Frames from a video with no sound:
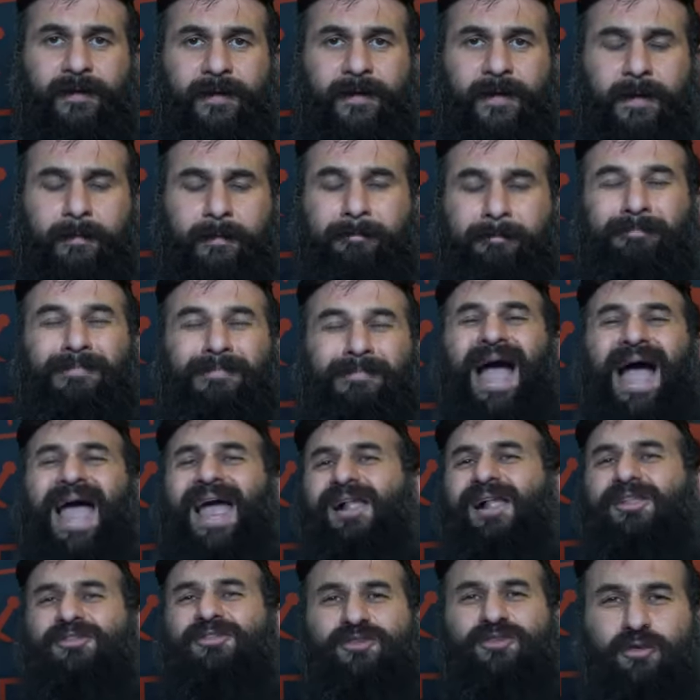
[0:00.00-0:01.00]

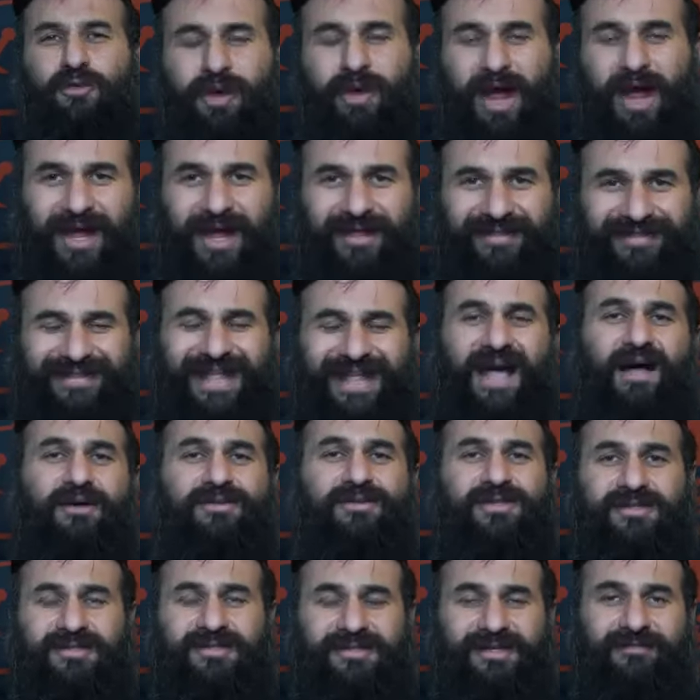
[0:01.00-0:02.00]
Miles away,
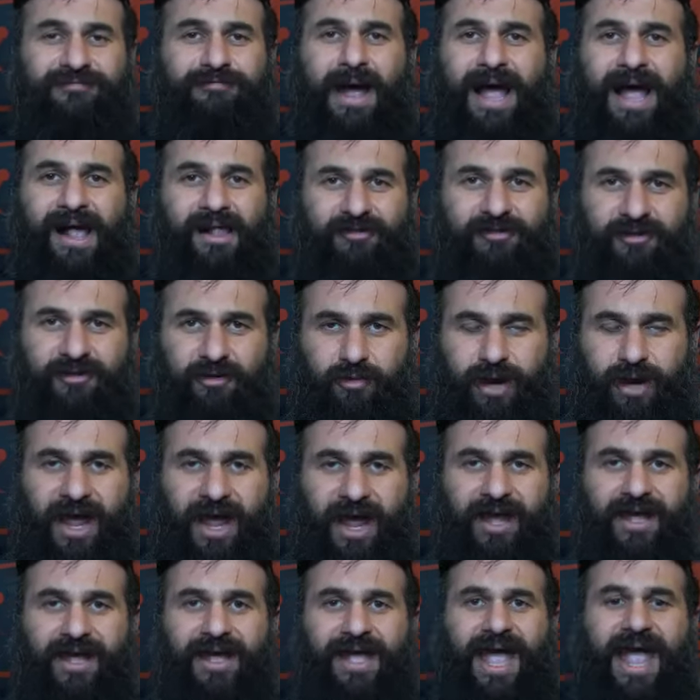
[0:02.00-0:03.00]
thousands of miles
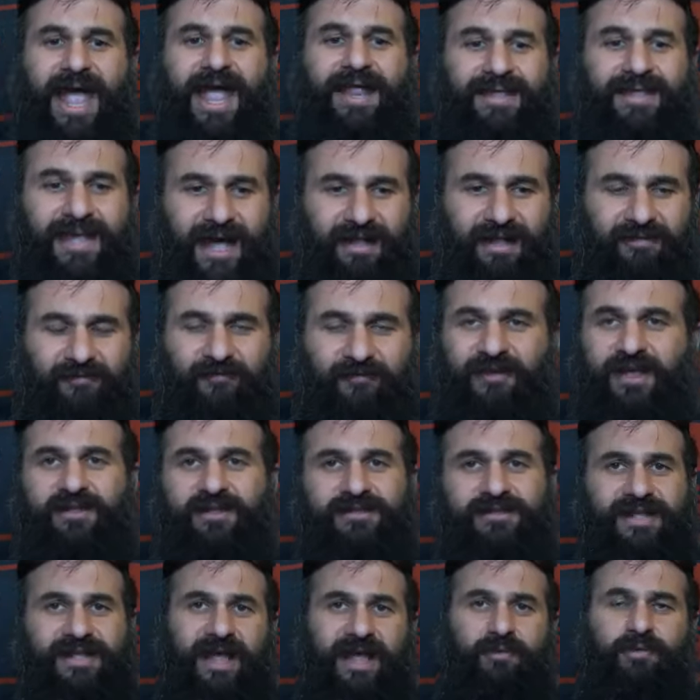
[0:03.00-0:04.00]
away, and yet
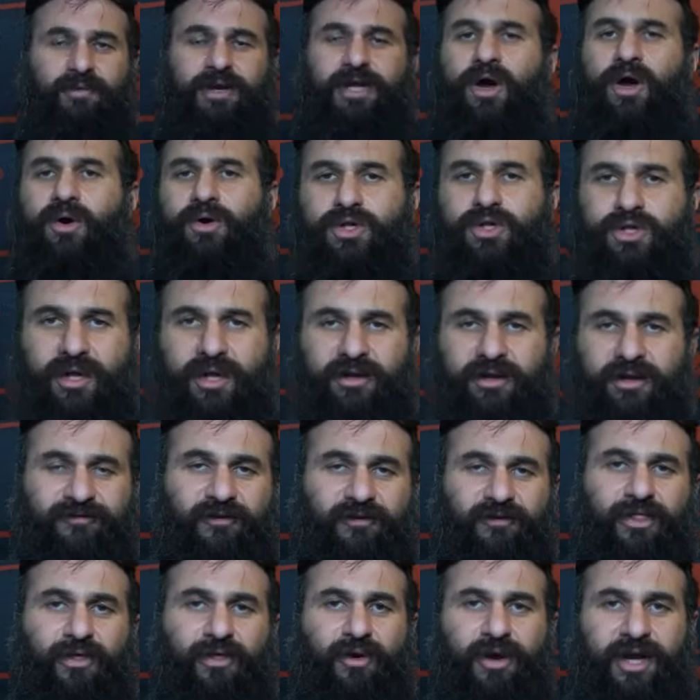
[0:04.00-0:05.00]
feels like we know each other for
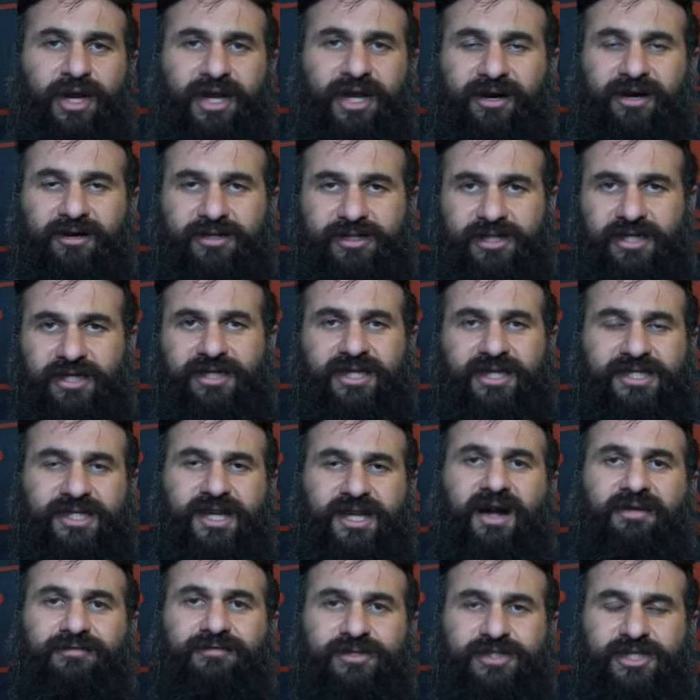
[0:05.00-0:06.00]
thirty years in this
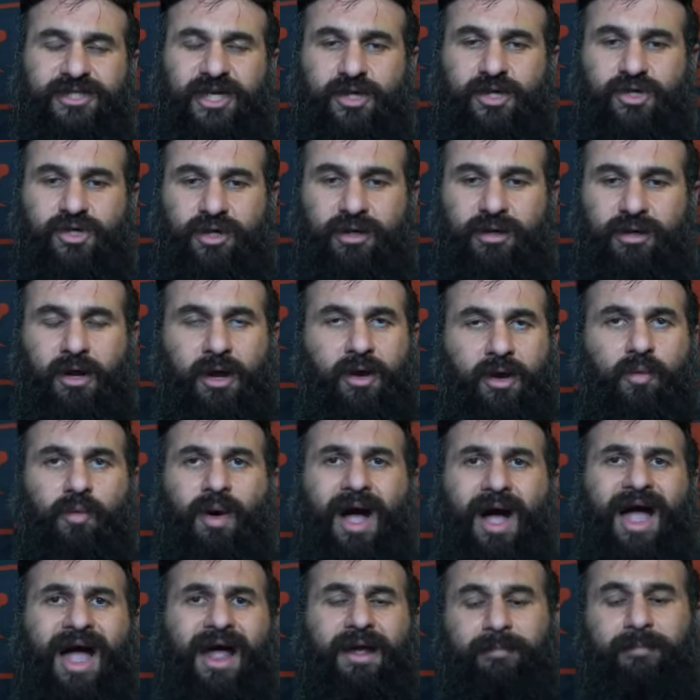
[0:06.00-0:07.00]
conversation.
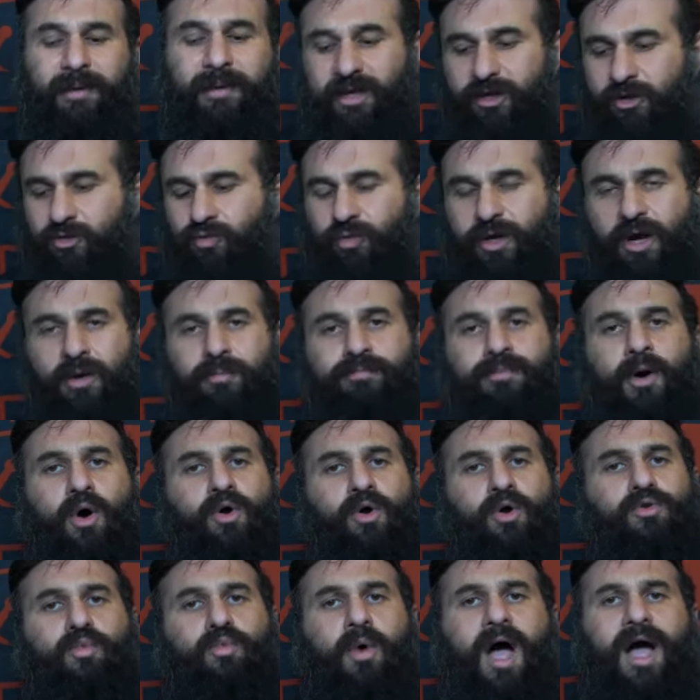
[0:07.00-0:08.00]
Why? Yeah. Because we're
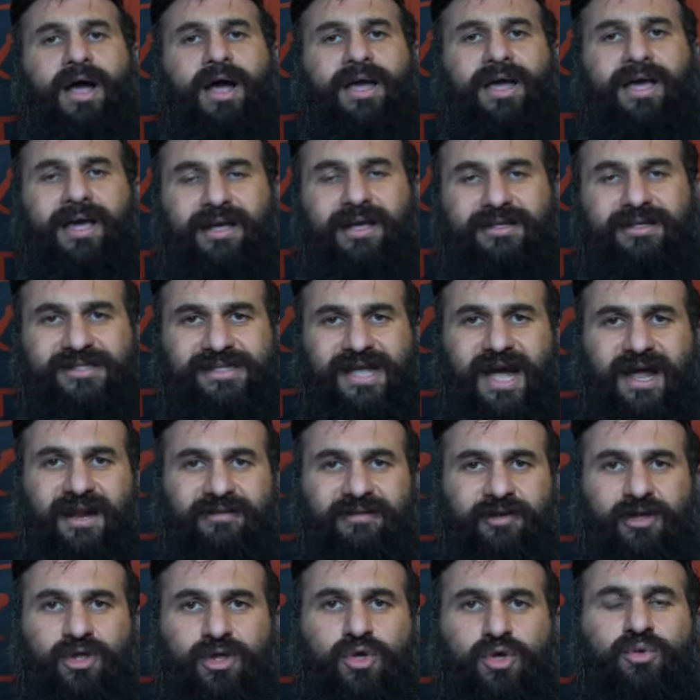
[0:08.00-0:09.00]
both walking inside of
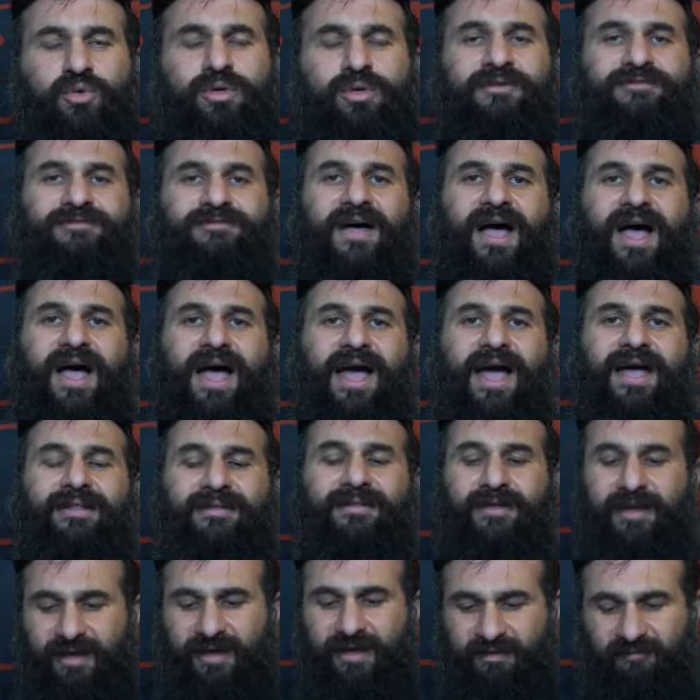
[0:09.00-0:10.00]
a unified
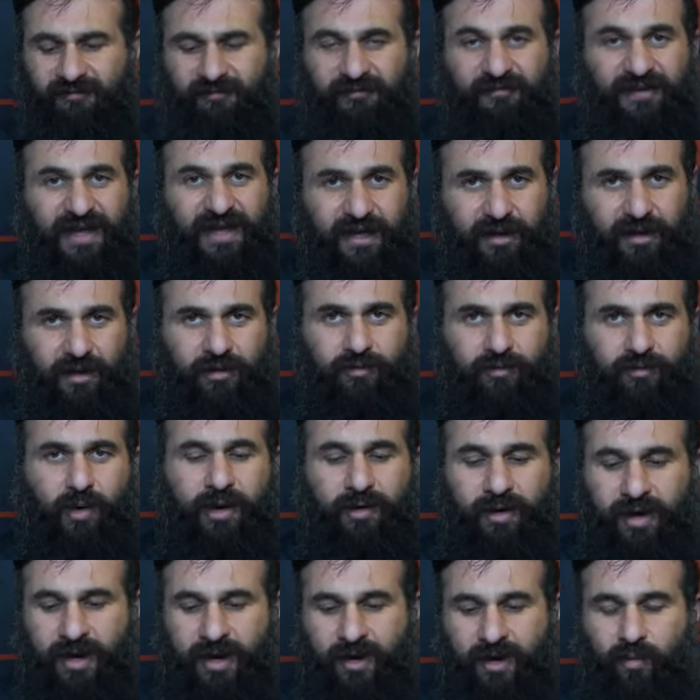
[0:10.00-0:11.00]
field
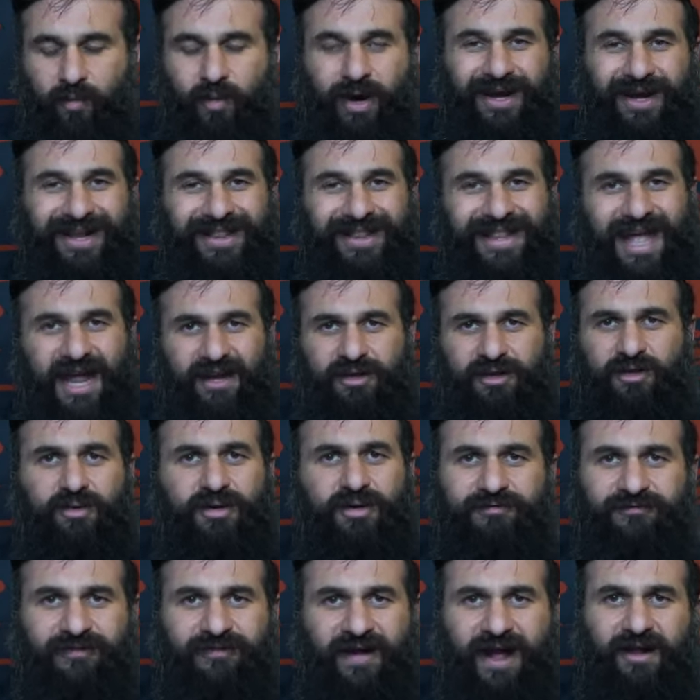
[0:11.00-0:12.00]
where, where in that
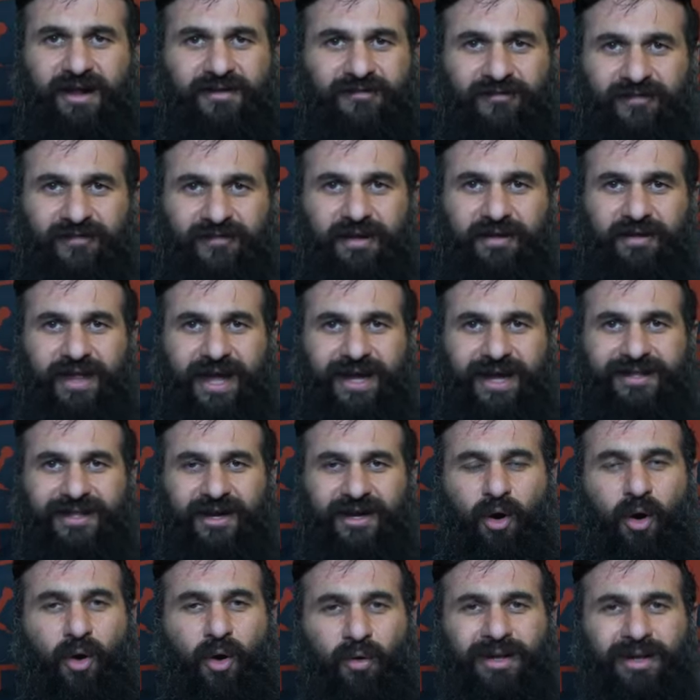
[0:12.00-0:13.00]
unified field, like the
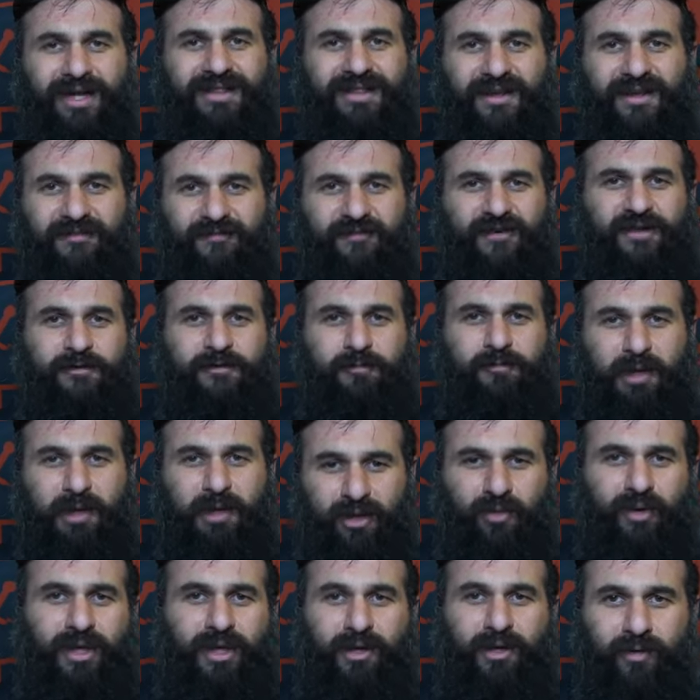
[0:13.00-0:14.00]
only difference
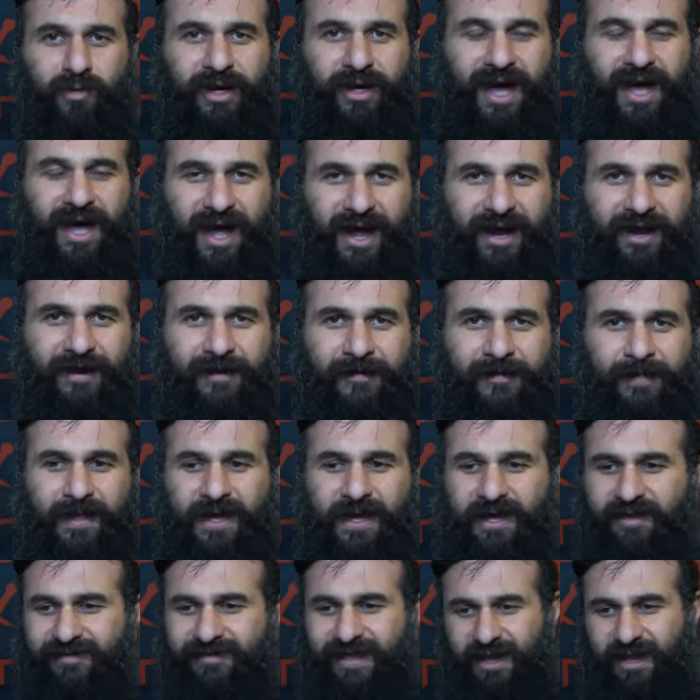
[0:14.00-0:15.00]
between you and I
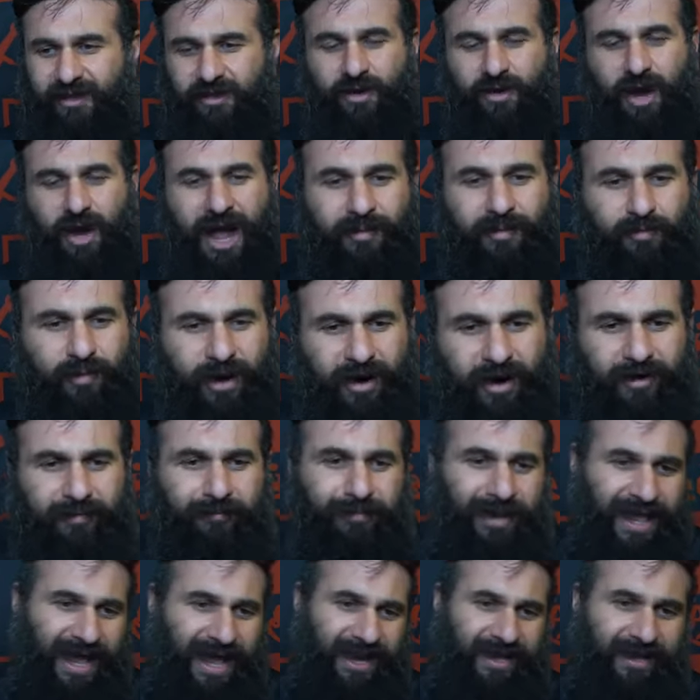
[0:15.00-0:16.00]
is that you, I'm wearing
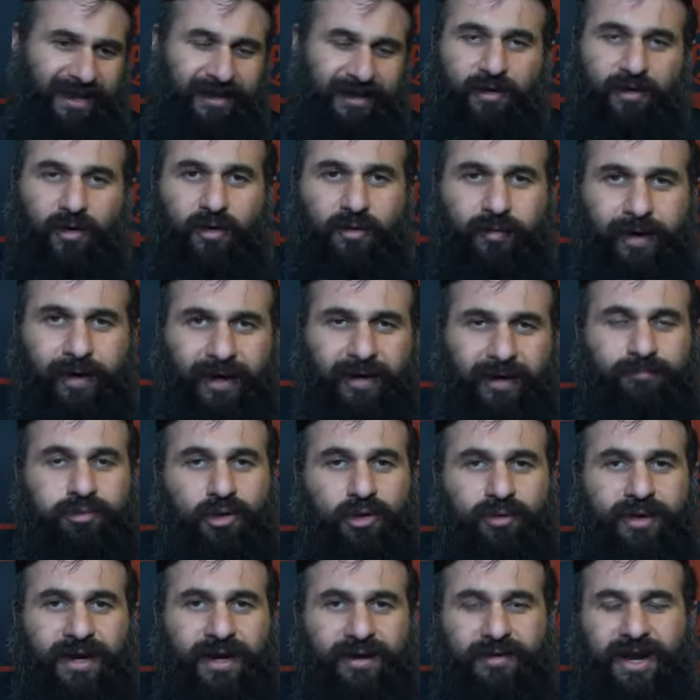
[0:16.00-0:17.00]
black and you're wearing
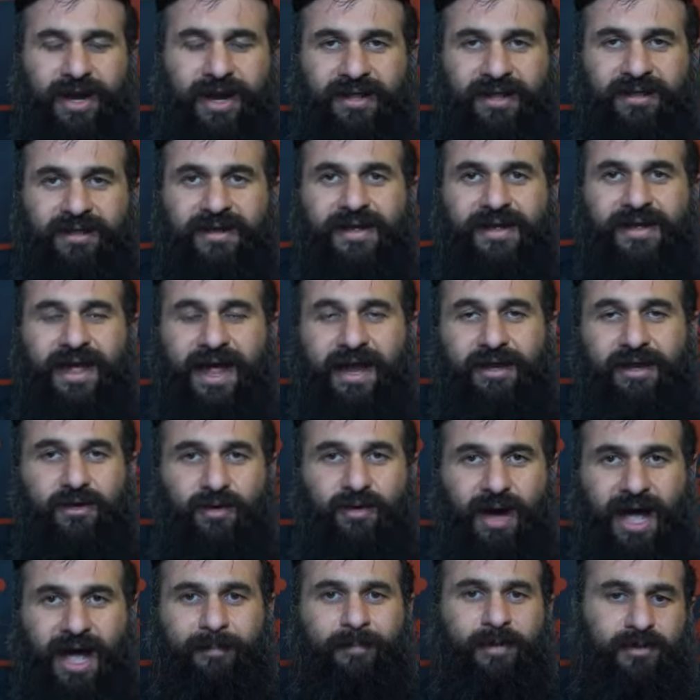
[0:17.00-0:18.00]
blue and red, and you
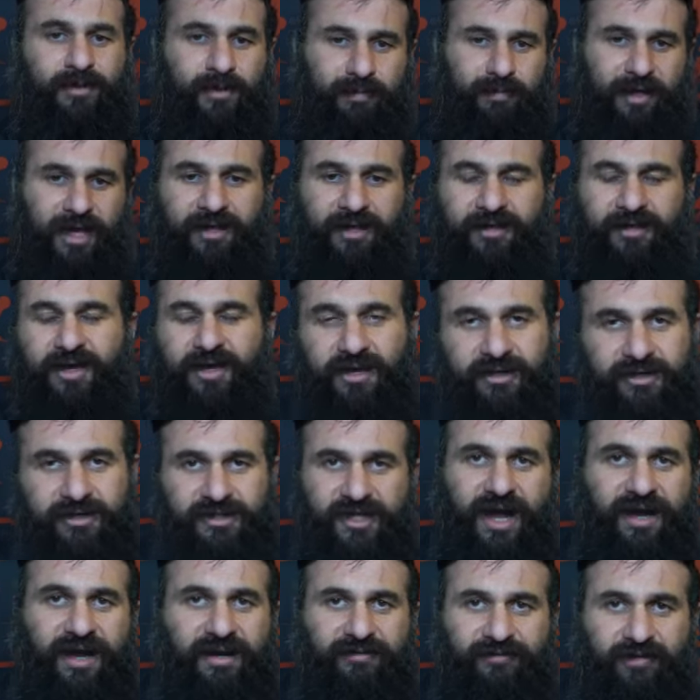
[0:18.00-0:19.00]
happen to be on the other
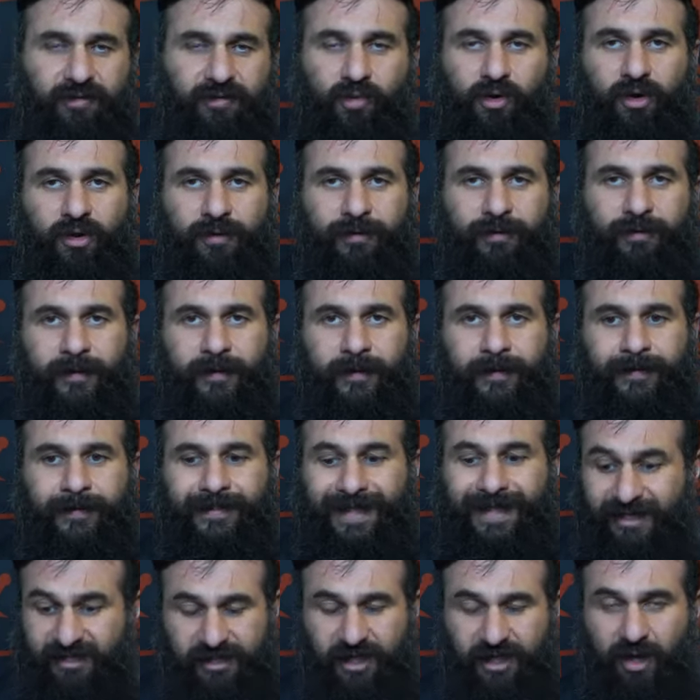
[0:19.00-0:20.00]
side of the world.
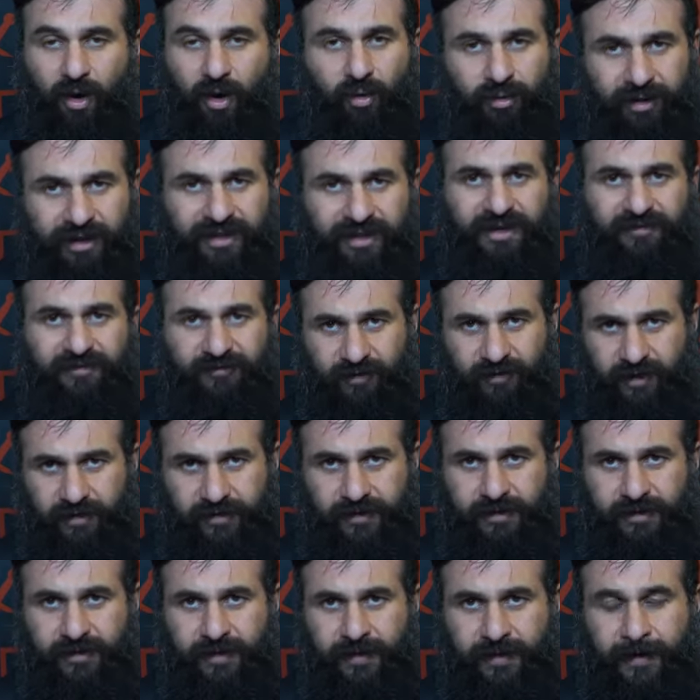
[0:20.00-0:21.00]
That's the only
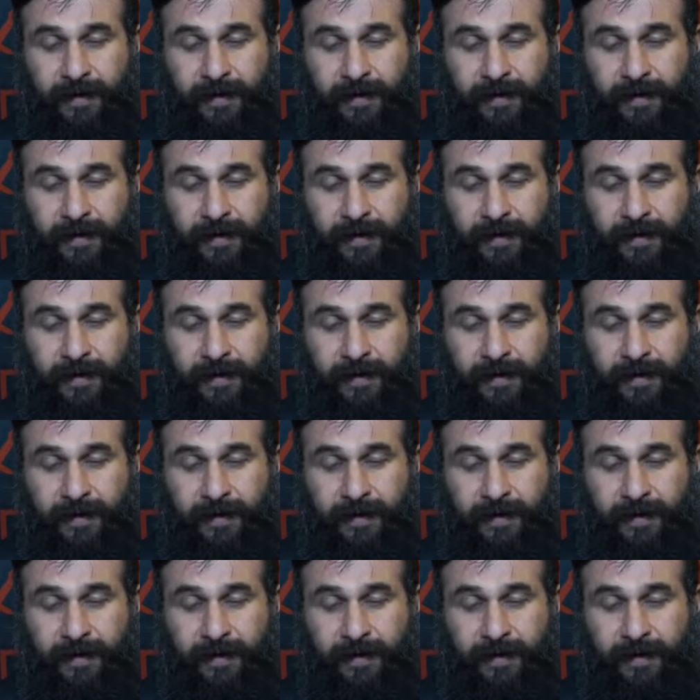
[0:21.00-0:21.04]
difference.